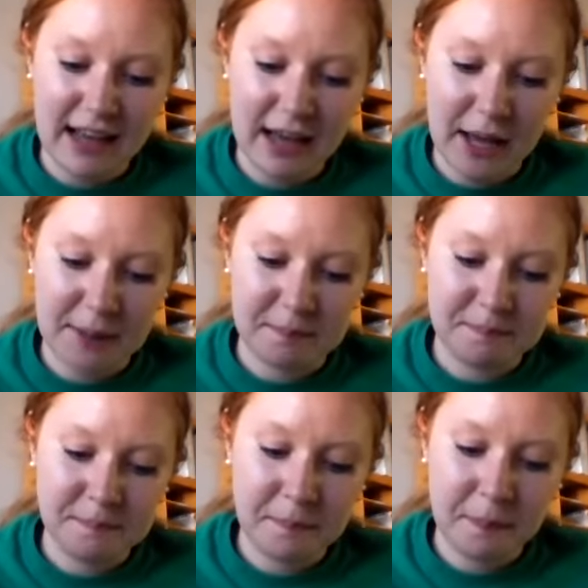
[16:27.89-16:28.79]

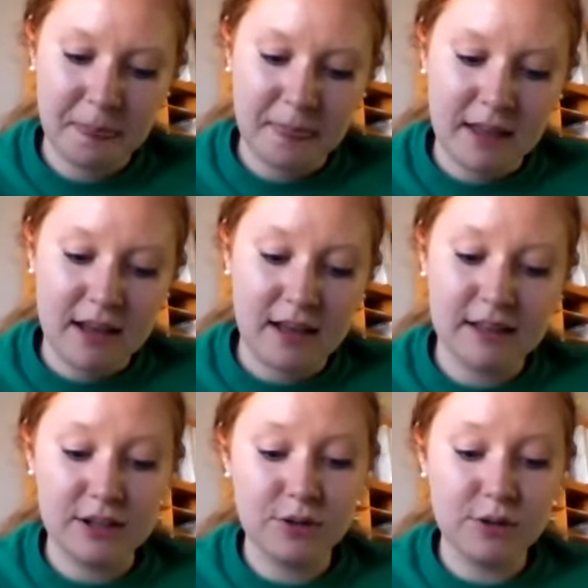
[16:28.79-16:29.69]
And
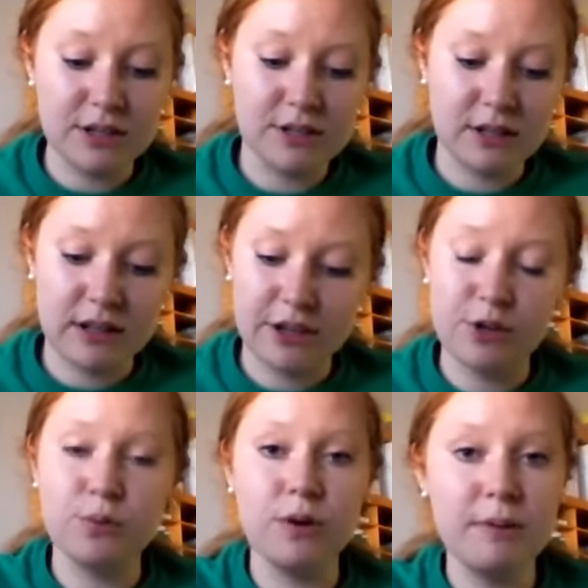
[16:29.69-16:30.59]
then you list
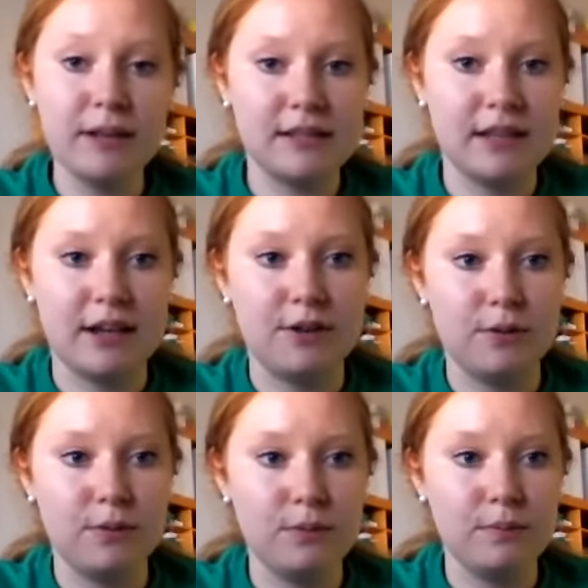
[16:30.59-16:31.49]
like your ribbons that
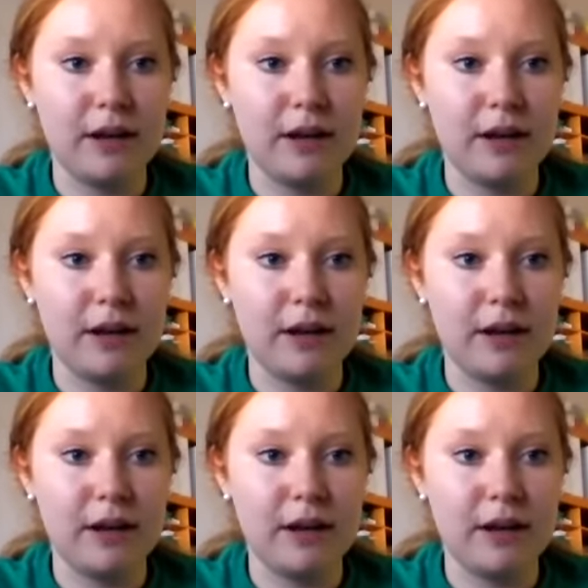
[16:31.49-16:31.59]
you